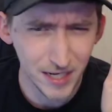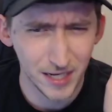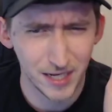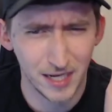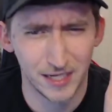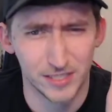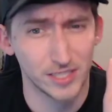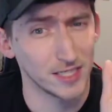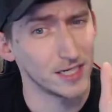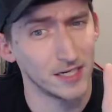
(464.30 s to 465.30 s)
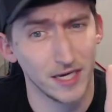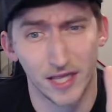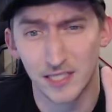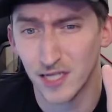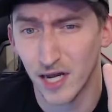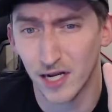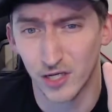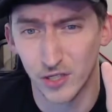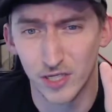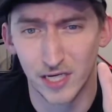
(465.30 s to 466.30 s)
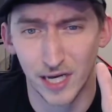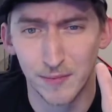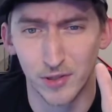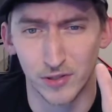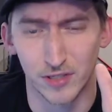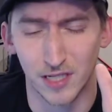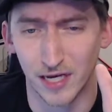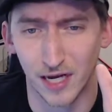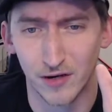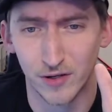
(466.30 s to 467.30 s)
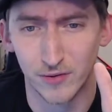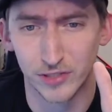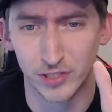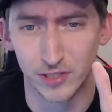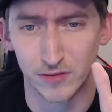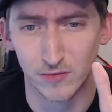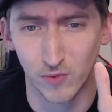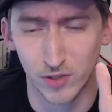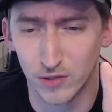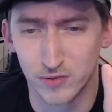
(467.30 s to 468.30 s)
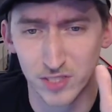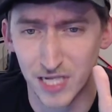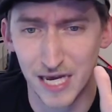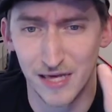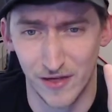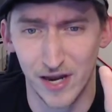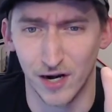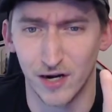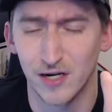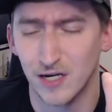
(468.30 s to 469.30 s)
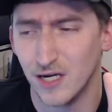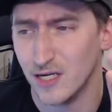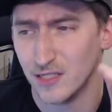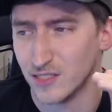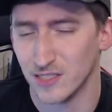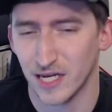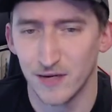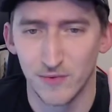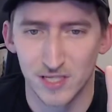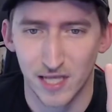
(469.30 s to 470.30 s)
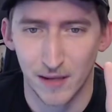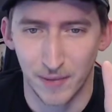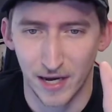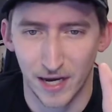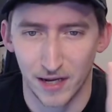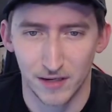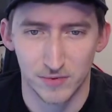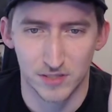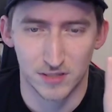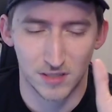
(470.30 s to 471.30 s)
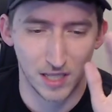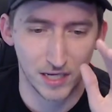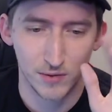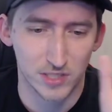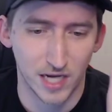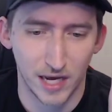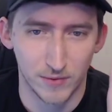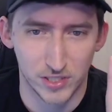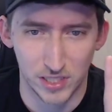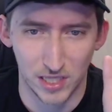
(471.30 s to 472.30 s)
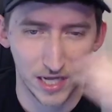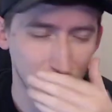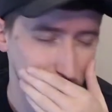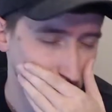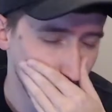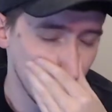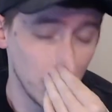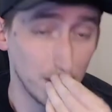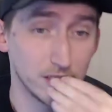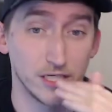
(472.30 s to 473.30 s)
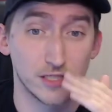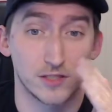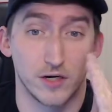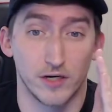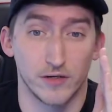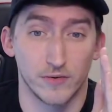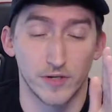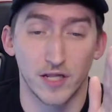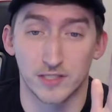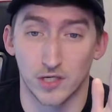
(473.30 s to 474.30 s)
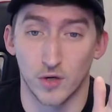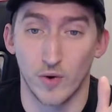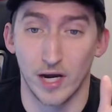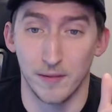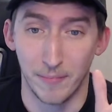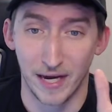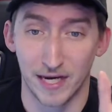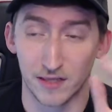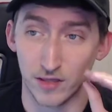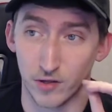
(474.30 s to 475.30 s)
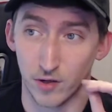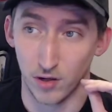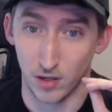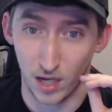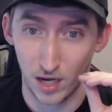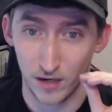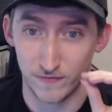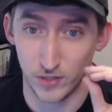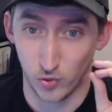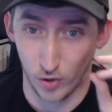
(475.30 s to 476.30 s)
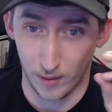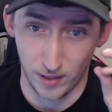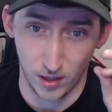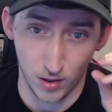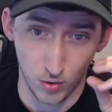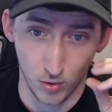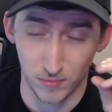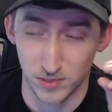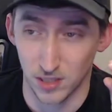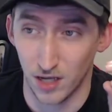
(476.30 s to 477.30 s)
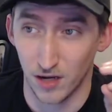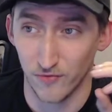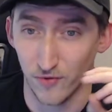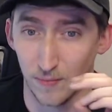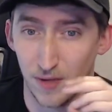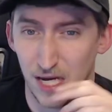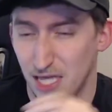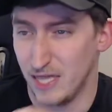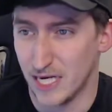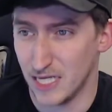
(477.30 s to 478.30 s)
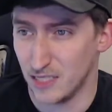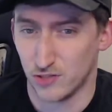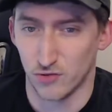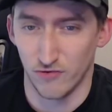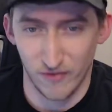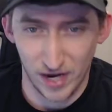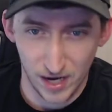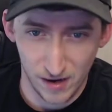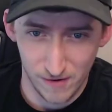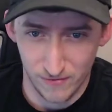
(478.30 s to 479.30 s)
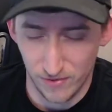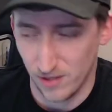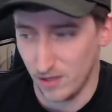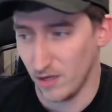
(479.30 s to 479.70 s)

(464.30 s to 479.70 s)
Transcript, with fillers: and she's like, "Hey, that's not a good neighborhood. Like, I don't know what you're. Don't stay there." She's like, "It wasn't that bad. It was like it was night when she left." She's starting to realize on her ride back that there are a lot of decrepit homes, a lot of them that didn't survive the